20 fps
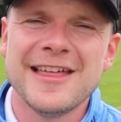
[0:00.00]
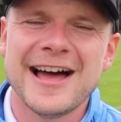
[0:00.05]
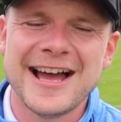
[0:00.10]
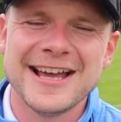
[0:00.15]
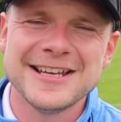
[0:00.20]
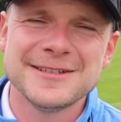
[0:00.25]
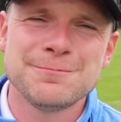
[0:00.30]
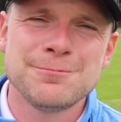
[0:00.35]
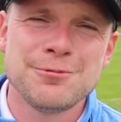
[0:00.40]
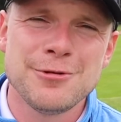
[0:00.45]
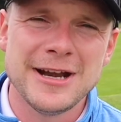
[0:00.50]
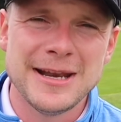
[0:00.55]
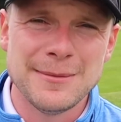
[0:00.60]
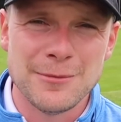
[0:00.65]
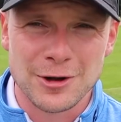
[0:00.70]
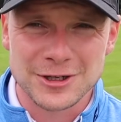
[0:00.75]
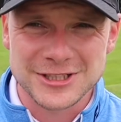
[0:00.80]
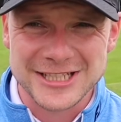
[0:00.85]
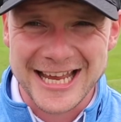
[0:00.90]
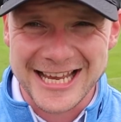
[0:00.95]
that is pretty
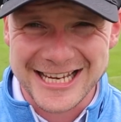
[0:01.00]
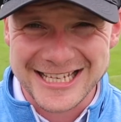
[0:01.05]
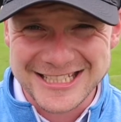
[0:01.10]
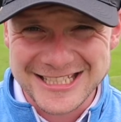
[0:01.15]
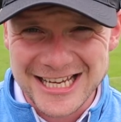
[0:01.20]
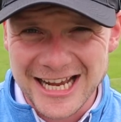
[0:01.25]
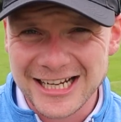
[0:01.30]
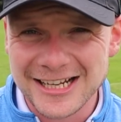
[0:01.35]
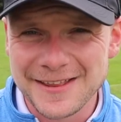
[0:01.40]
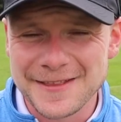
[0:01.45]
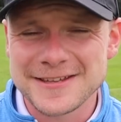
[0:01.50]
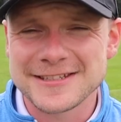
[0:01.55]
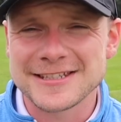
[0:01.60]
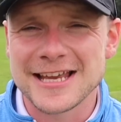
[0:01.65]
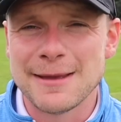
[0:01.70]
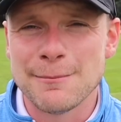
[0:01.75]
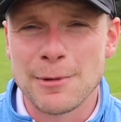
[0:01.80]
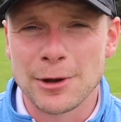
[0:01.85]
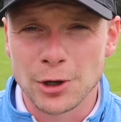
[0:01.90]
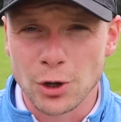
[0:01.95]
much exactly the
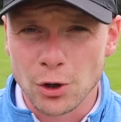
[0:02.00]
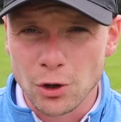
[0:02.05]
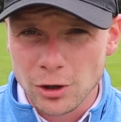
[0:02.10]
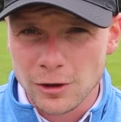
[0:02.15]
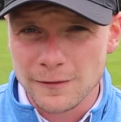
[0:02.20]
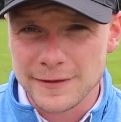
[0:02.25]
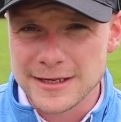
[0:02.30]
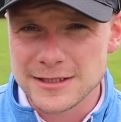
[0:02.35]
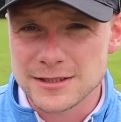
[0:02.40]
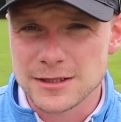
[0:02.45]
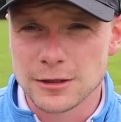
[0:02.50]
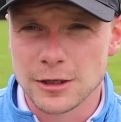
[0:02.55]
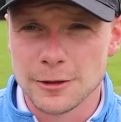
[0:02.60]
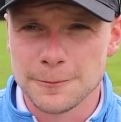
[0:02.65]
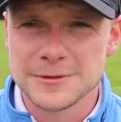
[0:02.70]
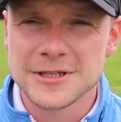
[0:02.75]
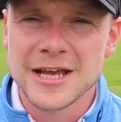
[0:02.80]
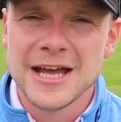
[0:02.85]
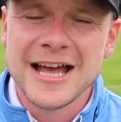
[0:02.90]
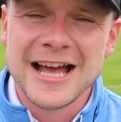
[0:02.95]
same on all these
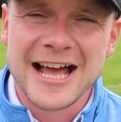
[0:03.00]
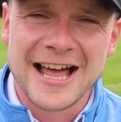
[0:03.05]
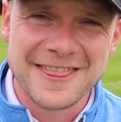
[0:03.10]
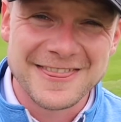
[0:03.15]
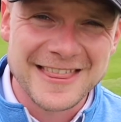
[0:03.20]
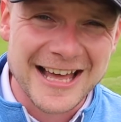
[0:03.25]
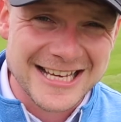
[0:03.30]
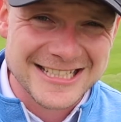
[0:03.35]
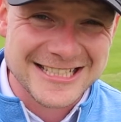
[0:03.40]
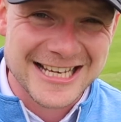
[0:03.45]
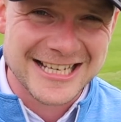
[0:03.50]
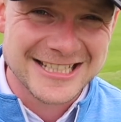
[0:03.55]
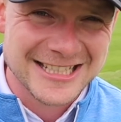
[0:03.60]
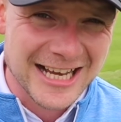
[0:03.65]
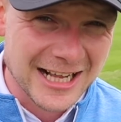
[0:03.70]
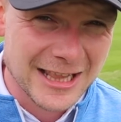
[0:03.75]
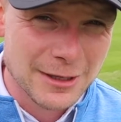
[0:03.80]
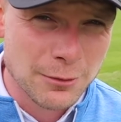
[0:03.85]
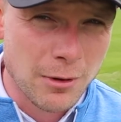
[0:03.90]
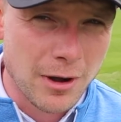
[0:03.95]
clubs, and that's
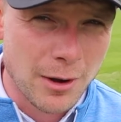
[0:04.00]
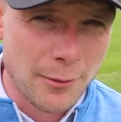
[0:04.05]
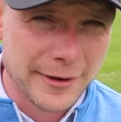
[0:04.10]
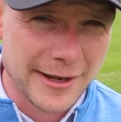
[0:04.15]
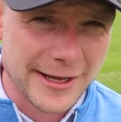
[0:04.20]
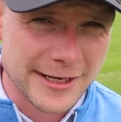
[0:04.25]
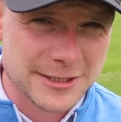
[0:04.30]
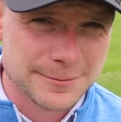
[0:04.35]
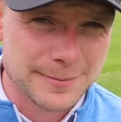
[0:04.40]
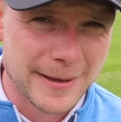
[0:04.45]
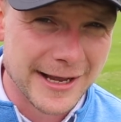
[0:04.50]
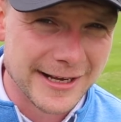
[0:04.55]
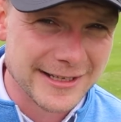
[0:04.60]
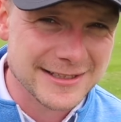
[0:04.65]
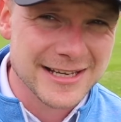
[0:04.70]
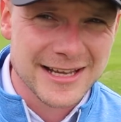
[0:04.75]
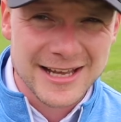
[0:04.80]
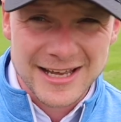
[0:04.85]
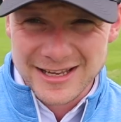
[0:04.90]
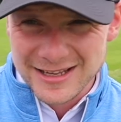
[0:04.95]
exactly what I would expect.